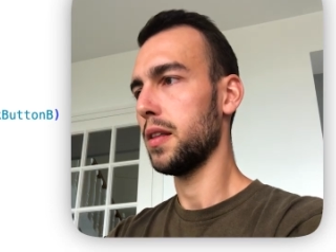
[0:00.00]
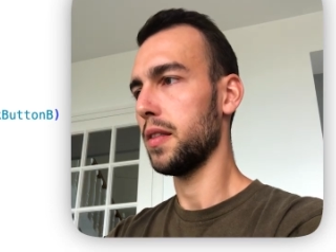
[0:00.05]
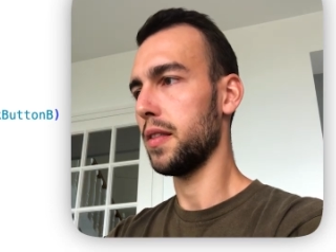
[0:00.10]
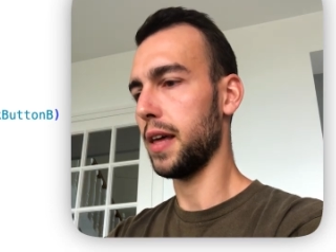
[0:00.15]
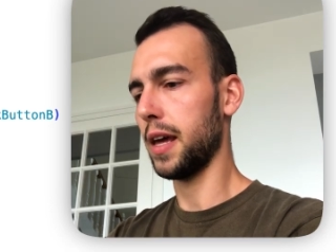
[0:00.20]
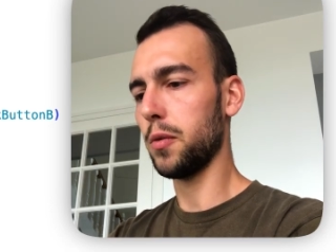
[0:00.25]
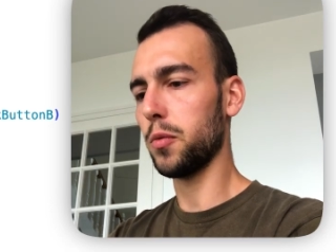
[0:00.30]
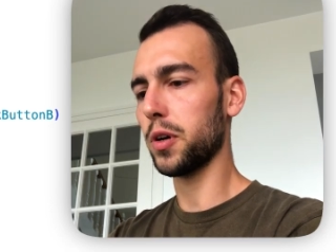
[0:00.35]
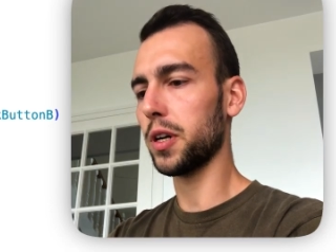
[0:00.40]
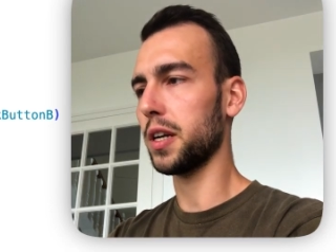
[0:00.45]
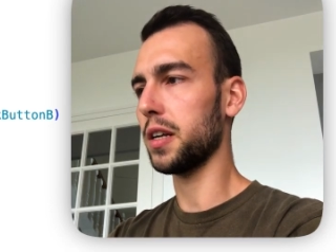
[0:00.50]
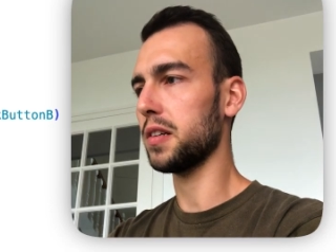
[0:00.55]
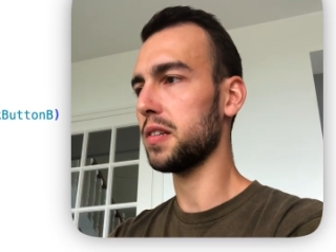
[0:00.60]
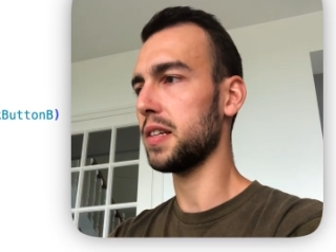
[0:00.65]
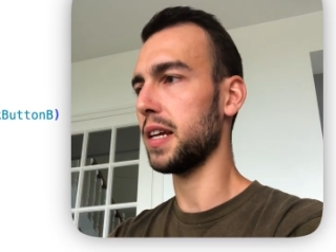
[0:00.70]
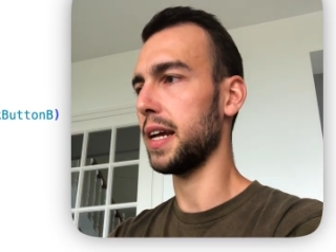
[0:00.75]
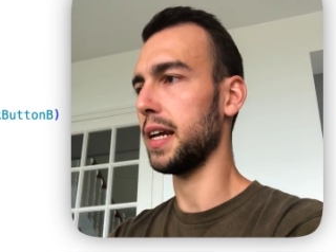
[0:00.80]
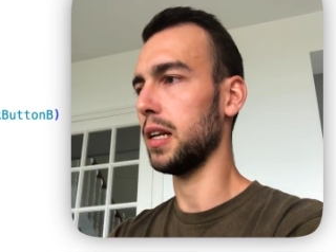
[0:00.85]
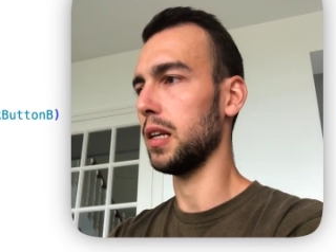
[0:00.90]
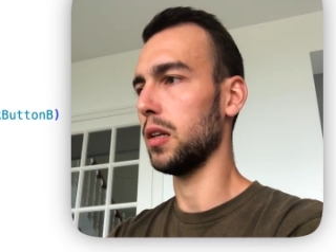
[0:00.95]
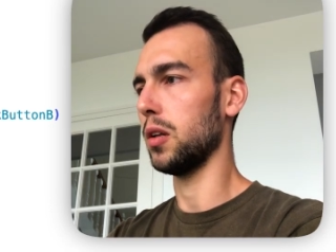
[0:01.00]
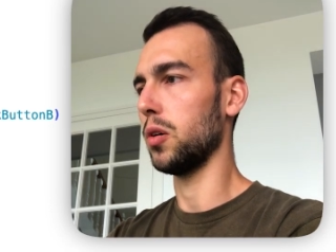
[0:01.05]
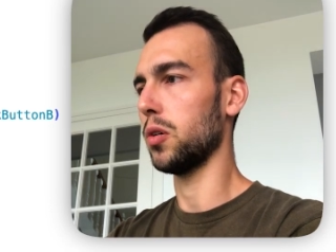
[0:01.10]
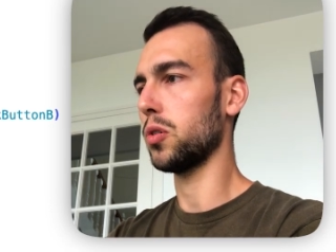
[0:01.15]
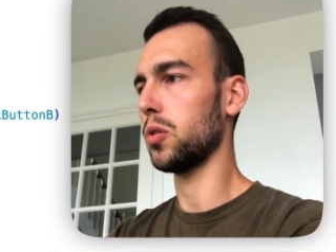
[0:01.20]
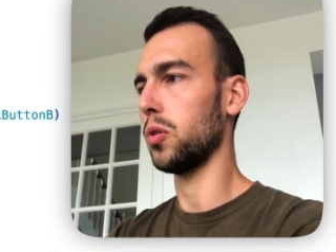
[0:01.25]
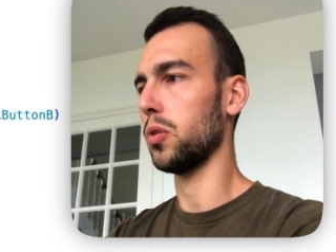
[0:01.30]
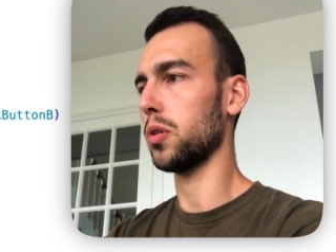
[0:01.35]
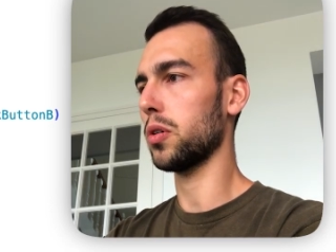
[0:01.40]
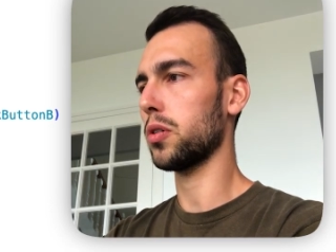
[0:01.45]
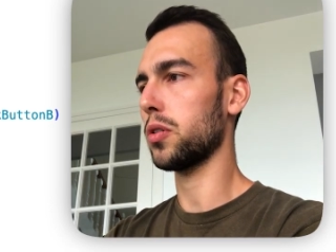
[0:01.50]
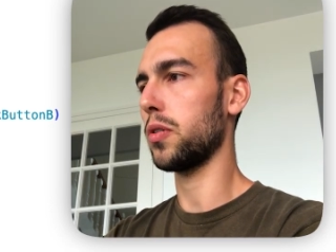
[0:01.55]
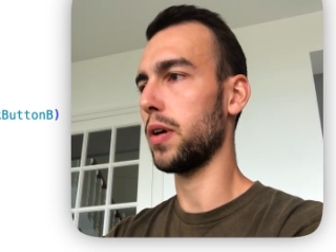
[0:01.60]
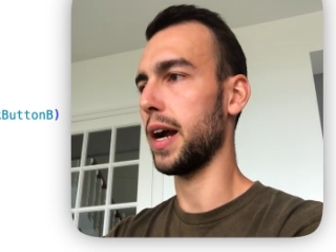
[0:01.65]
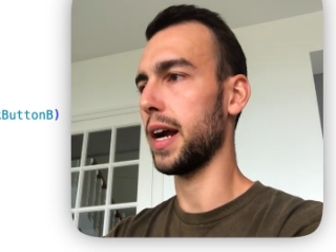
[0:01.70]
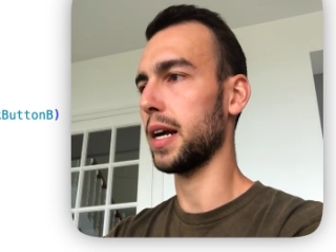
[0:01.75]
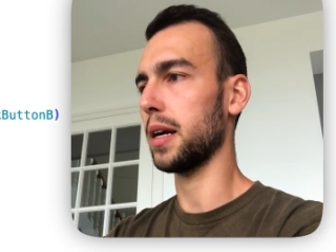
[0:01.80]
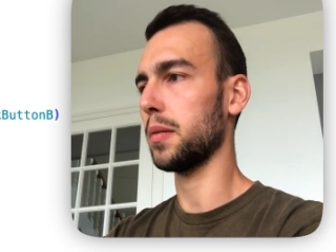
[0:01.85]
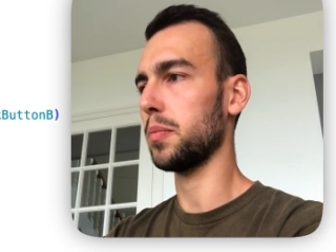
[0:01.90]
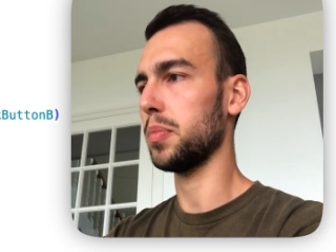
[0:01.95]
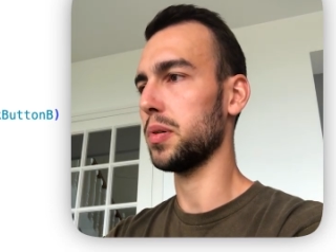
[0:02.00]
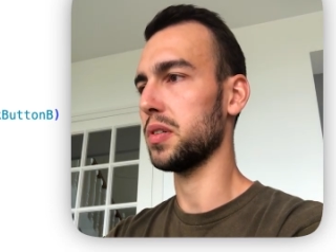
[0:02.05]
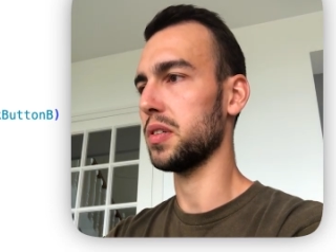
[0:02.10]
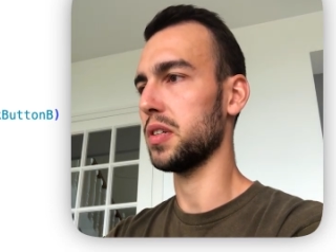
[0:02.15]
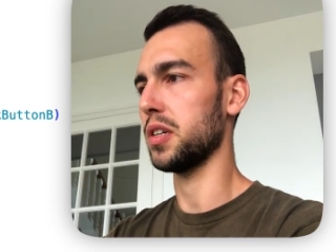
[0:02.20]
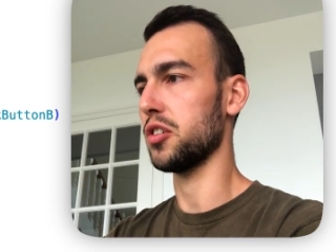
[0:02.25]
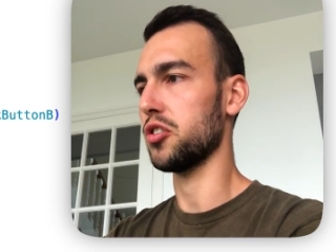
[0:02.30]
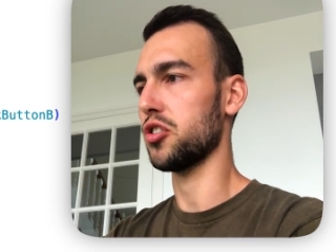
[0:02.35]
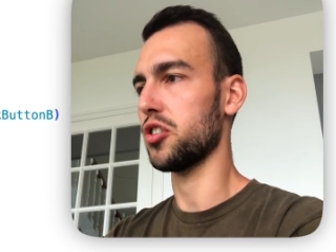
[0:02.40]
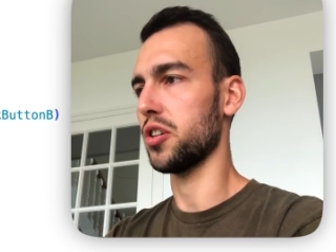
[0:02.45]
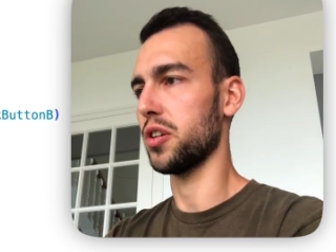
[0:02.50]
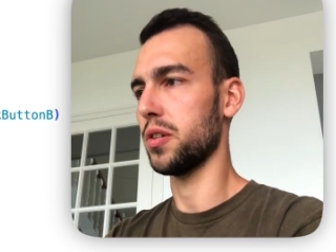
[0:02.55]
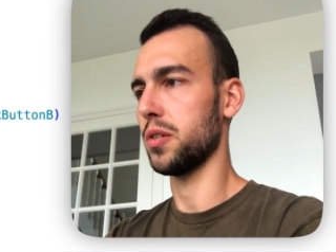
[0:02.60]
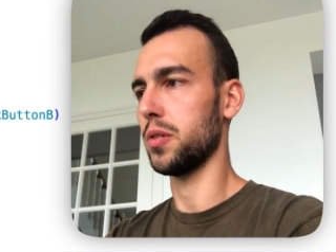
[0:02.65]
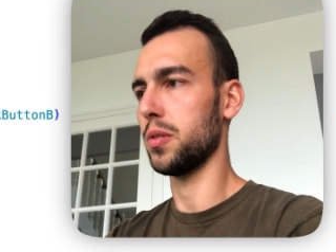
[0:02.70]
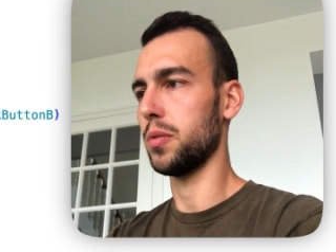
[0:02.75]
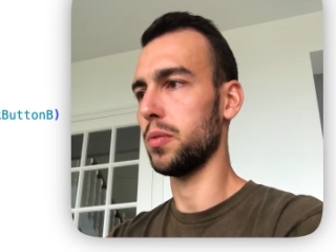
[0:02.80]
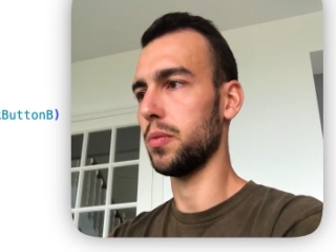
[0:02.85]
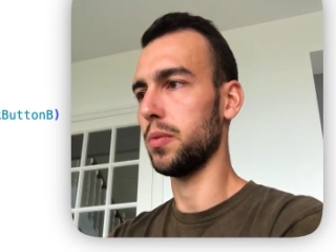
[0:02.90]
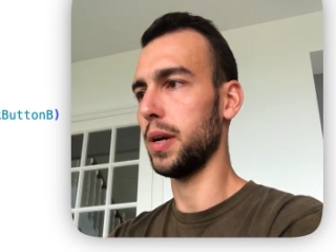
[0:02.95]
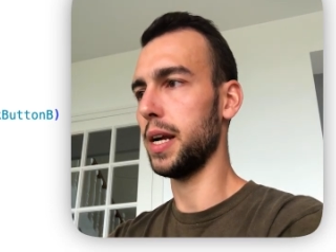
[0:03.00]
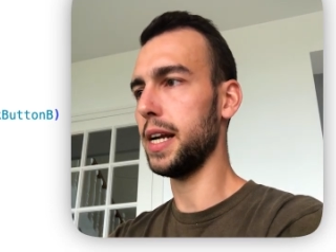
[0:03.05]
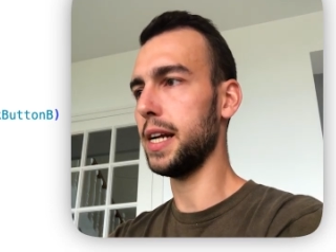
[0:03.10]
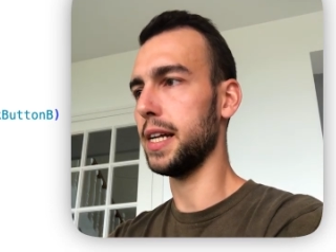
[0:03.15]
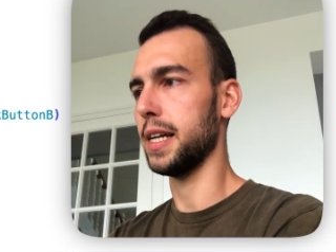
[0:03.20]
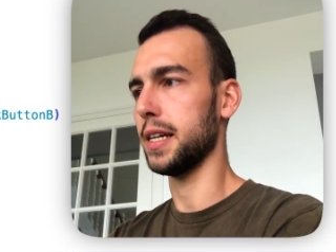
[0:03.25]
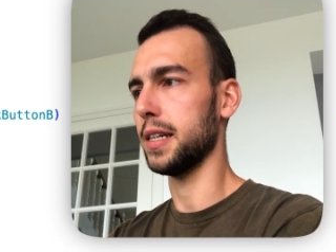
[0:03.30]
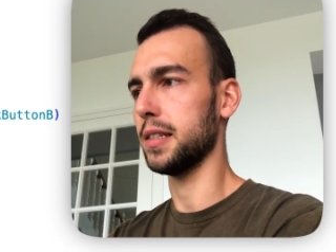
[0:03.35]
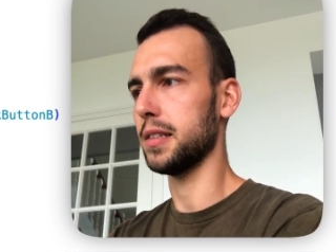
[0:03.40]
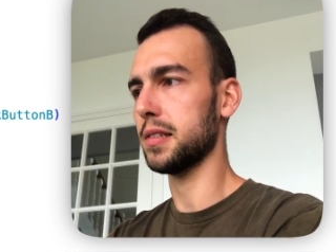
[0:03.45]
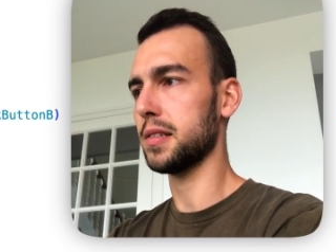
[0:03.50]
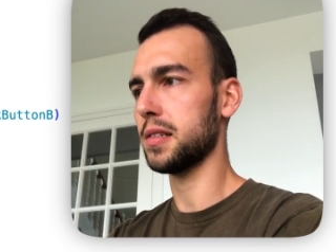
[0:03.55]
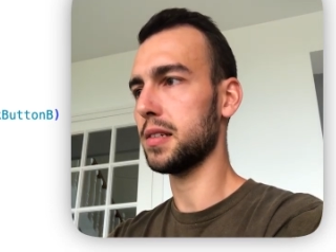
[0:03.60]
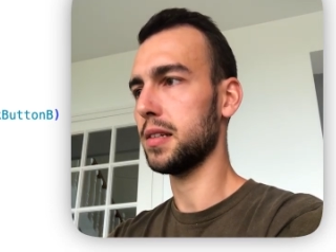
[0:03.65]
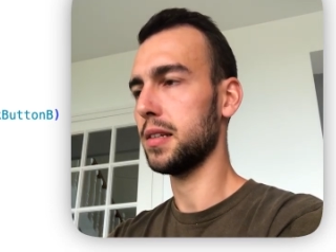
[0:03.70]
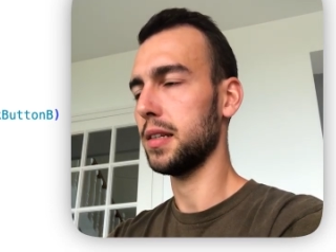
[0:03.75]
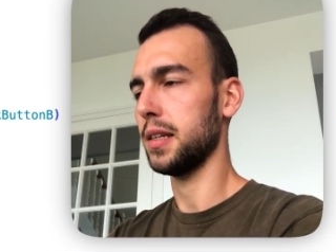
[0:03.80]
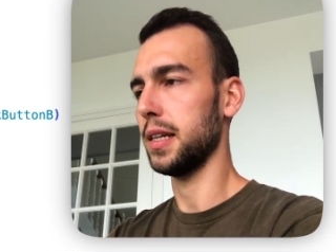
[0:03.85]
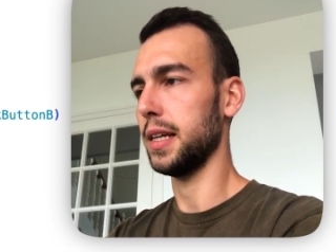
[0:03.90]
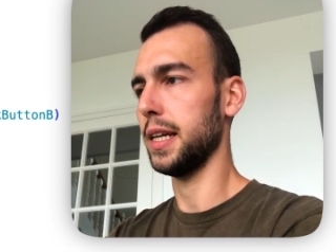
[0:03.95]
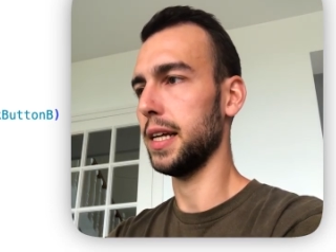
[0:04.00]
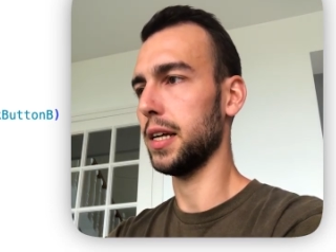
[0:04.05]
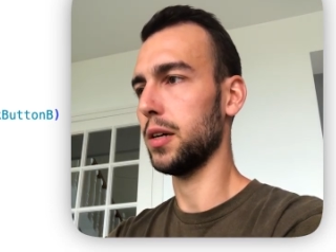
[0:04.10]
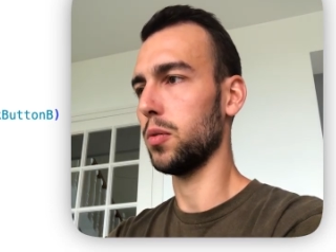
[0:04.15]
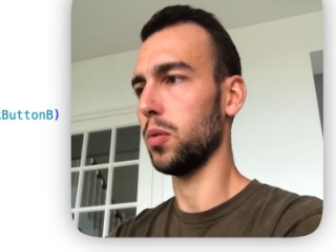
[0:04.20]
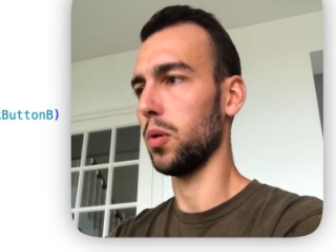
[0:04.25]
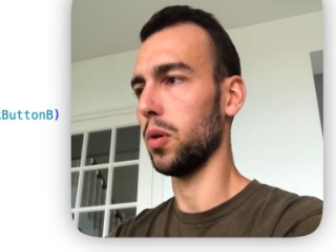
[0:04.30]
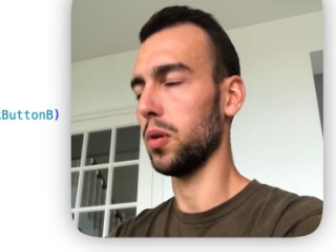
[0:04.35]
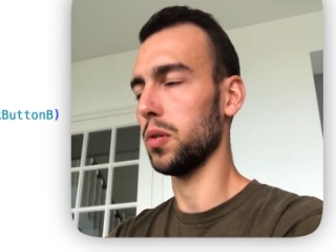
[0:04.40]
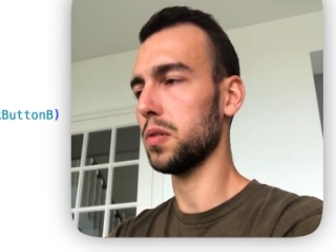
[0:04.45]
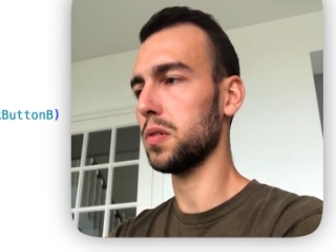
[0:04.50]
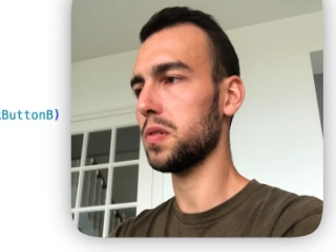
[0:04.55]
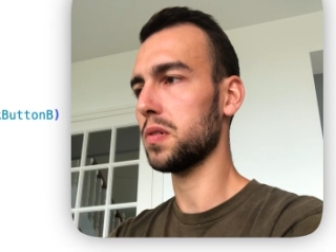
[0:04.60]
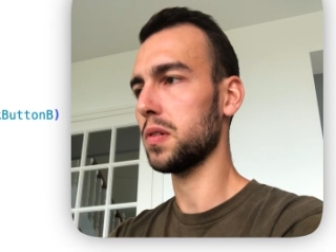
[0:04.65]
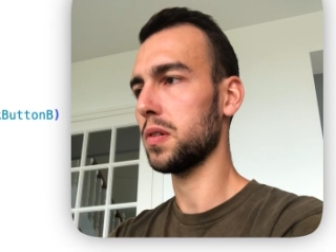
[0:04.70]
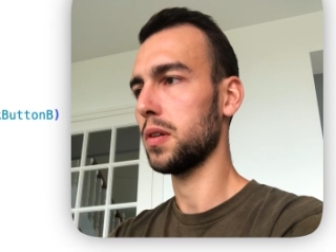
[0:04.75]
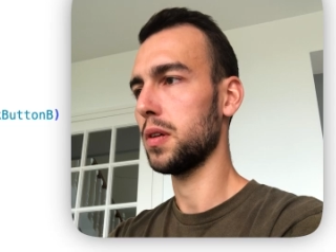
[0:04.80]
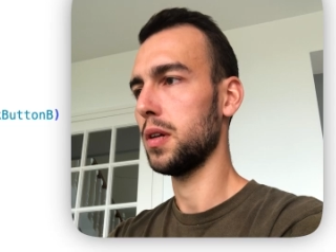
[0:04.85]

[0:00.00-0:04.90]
Then we're going to say local crank position radians equals